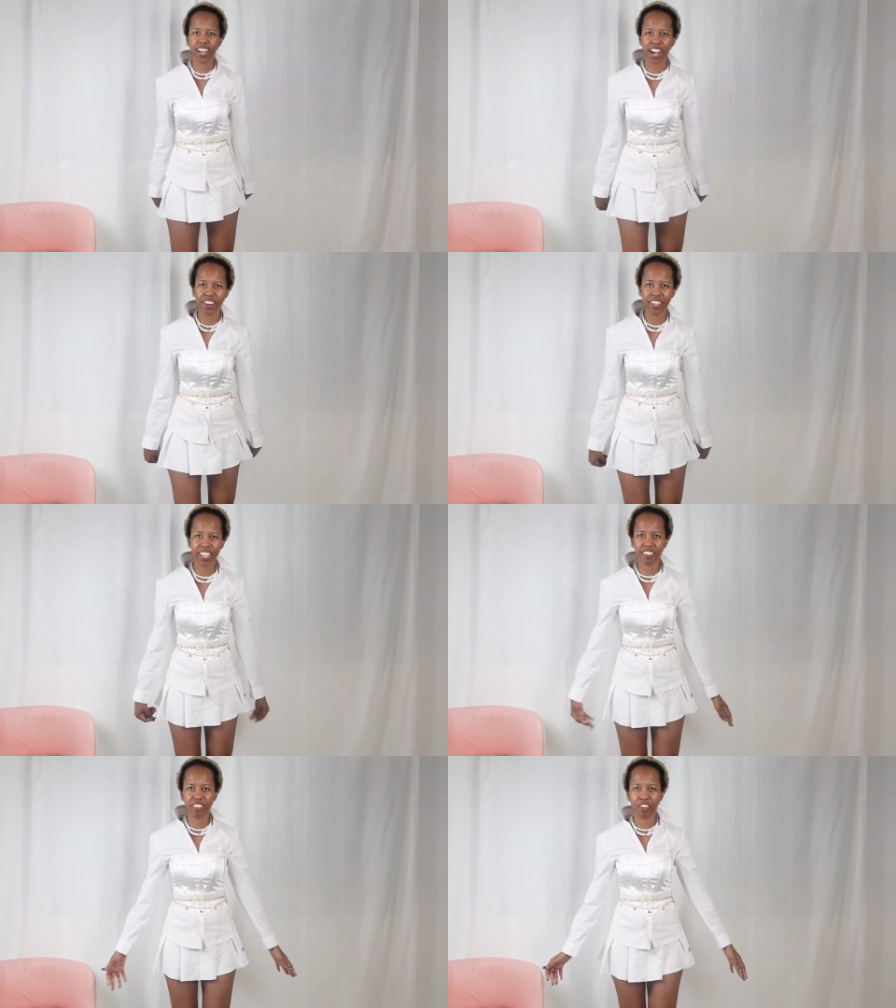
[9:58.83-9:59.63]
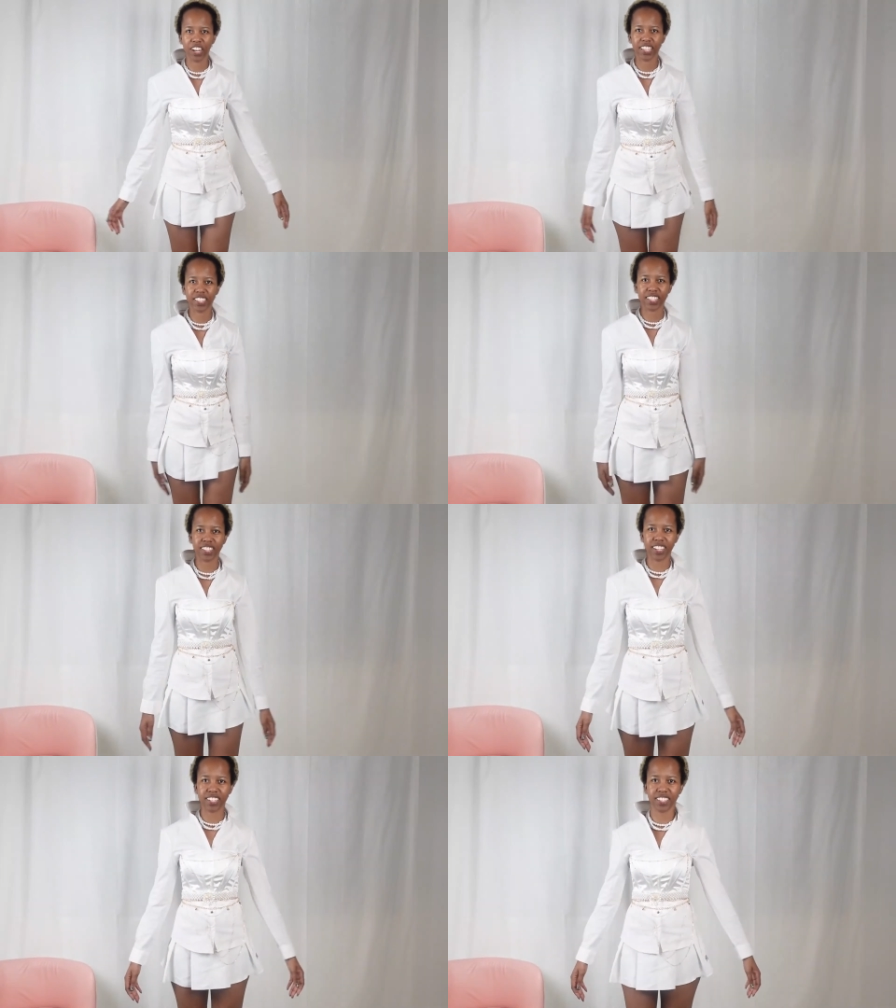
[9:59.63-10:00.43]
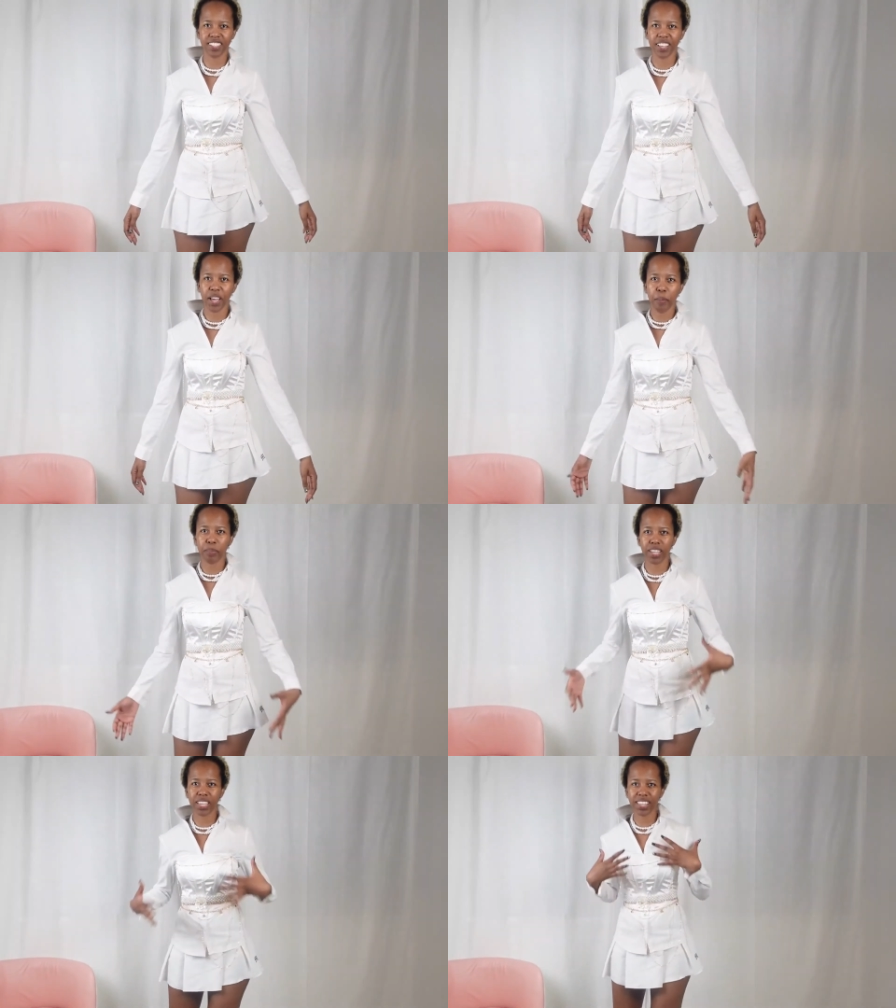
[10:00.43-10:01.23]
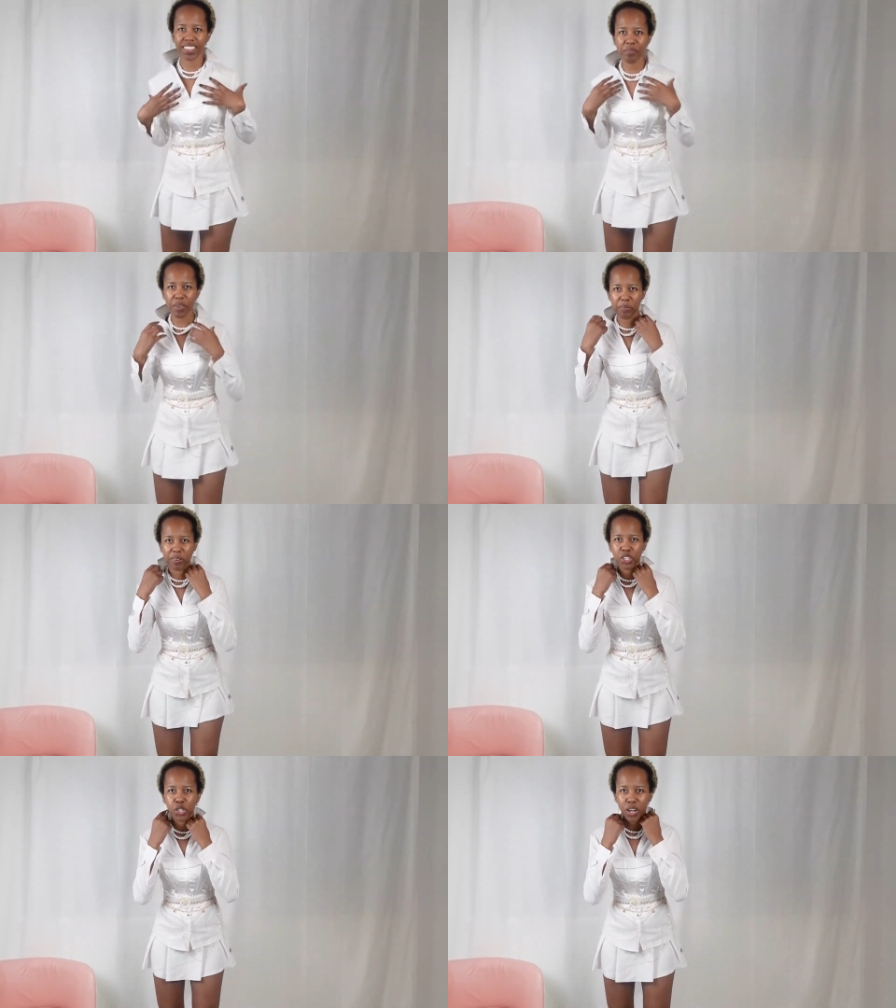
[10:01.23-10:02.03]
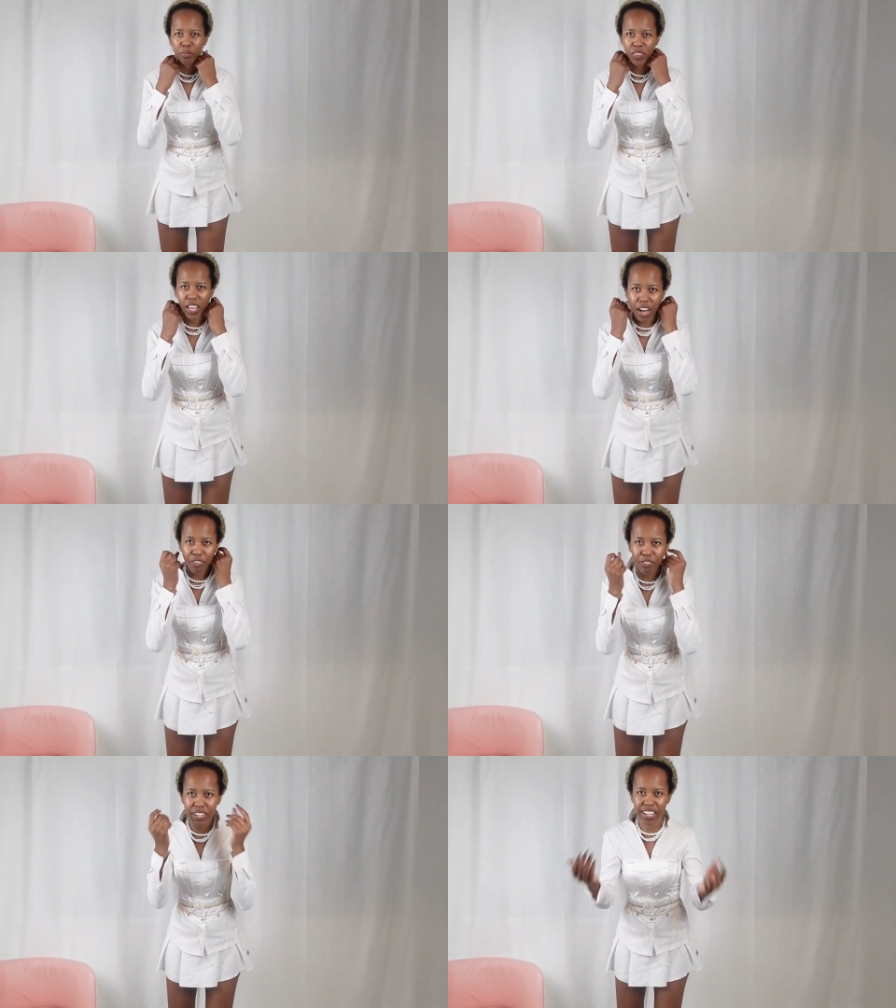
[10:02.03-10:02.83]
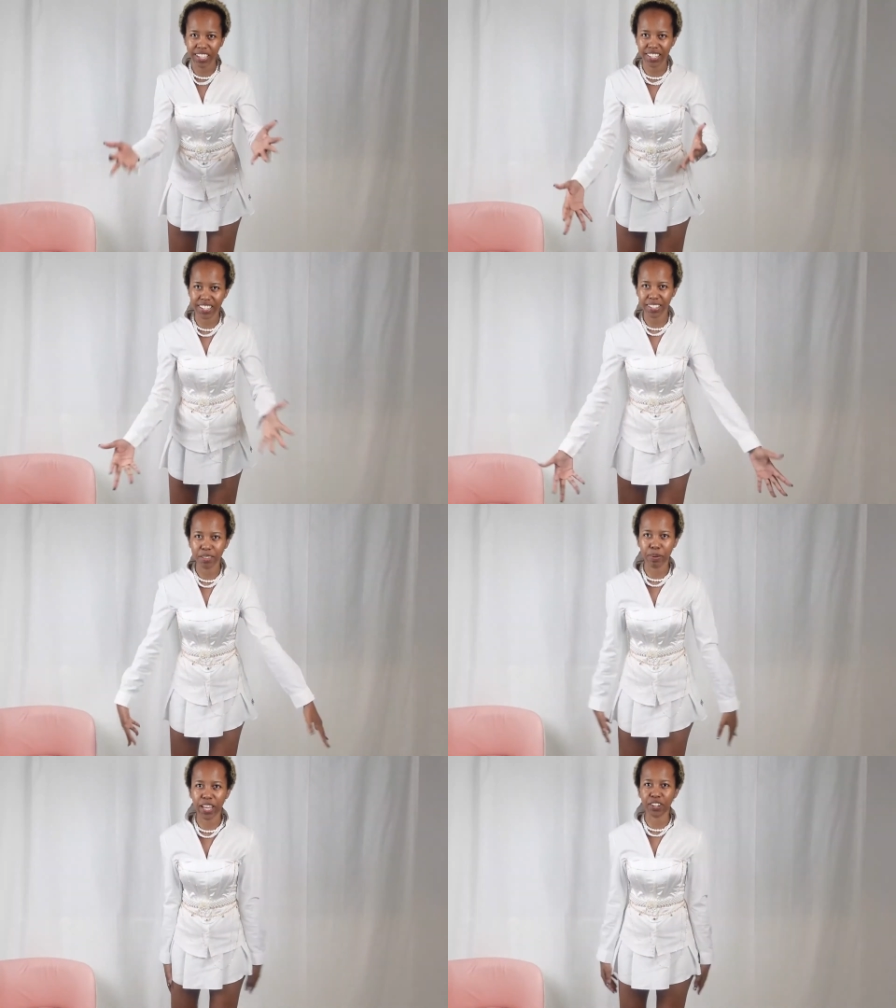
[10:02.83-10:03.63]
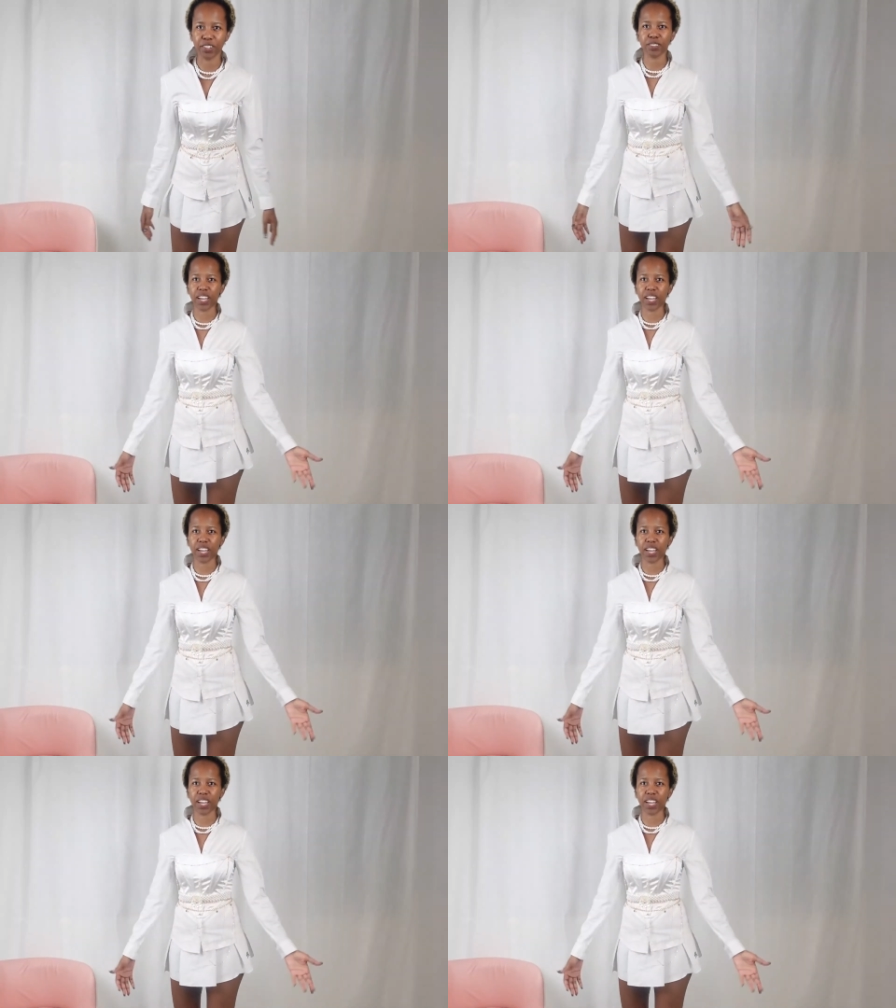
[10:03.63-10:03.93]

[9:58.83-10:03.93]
I already have long legs as it is. But they make me show up the outfit like better.